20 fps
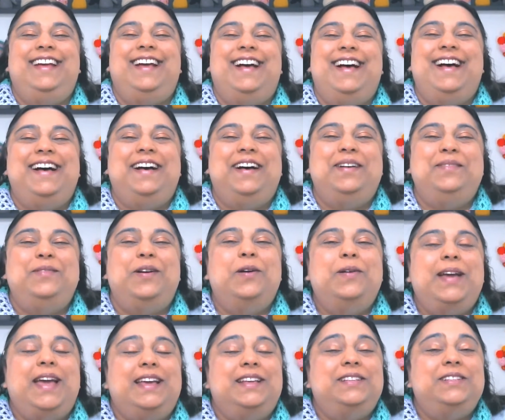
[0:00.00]

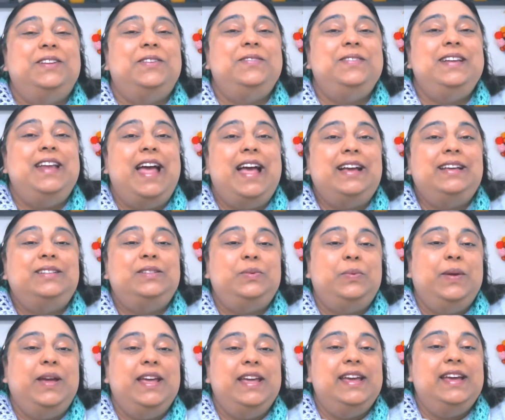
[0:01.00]
Okay, so next
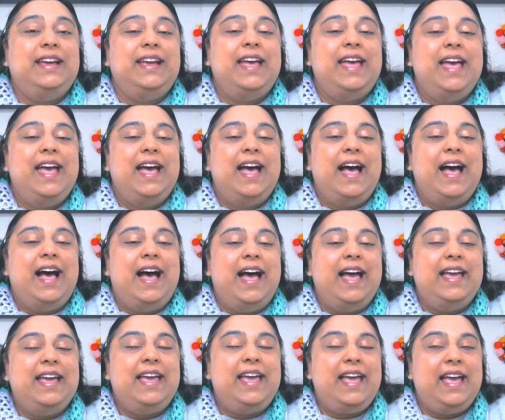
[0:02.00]
week,
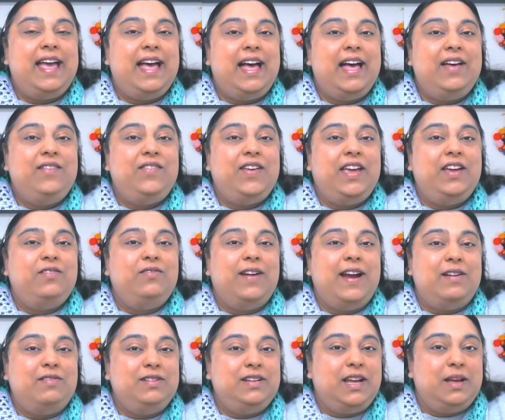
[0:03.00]
I have a
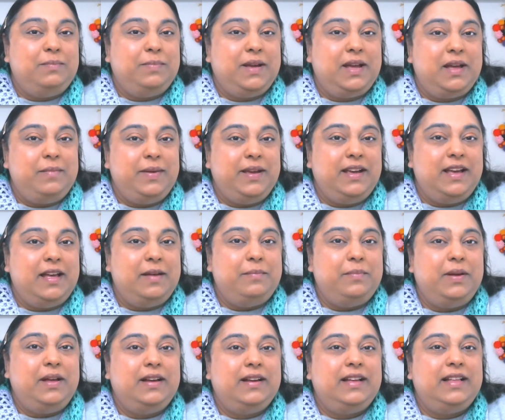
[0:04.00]
roundup coming
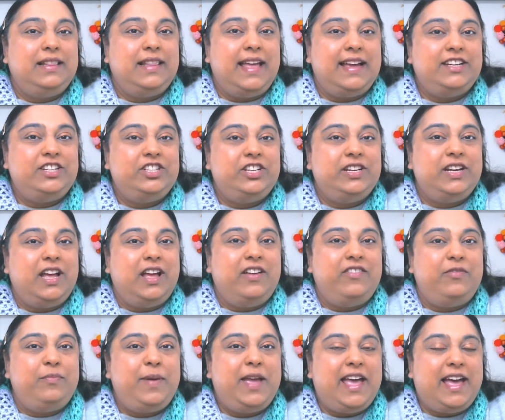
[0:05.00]
up, a collection
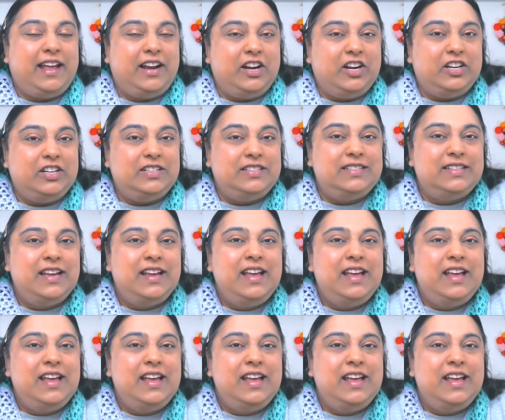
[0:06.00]
of patterns.